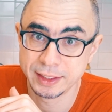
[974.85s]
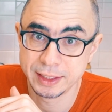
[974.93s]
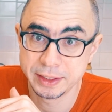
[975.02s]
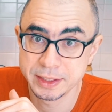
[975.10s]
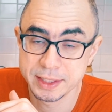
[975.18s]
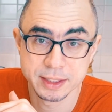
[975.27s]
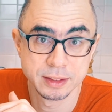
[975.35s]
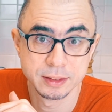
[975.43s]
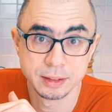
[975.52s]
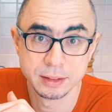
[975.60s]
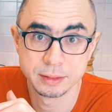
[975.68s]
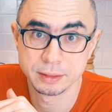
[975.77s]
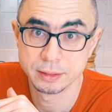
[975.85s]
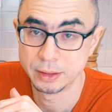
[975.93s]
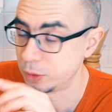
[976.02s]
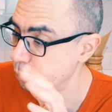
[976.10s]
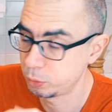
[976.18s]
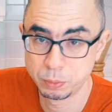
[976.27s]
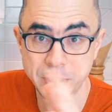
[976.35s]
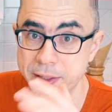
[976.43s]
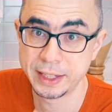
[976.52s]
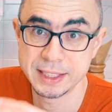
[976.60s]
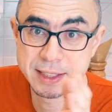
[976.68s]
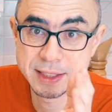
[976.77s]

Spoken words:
it is? No crazy